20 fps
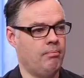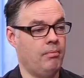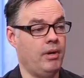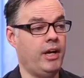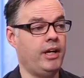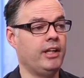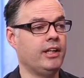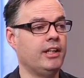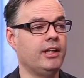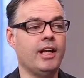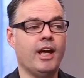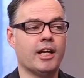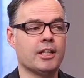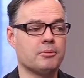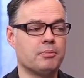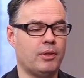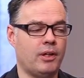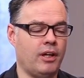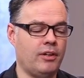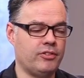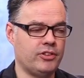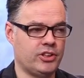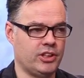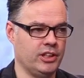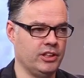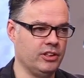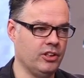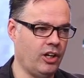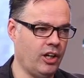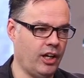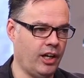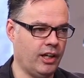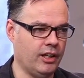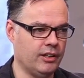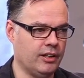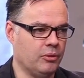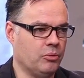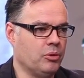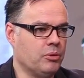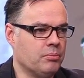Mighty, yes, but obviously
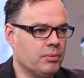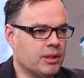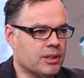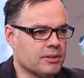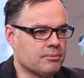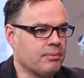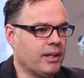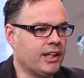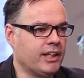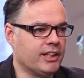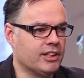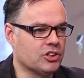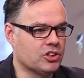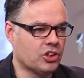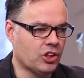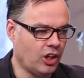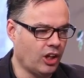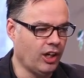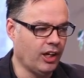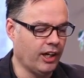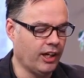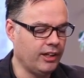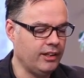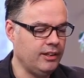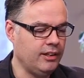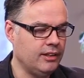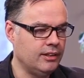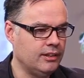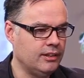not. They wouldn't be as mighty as God.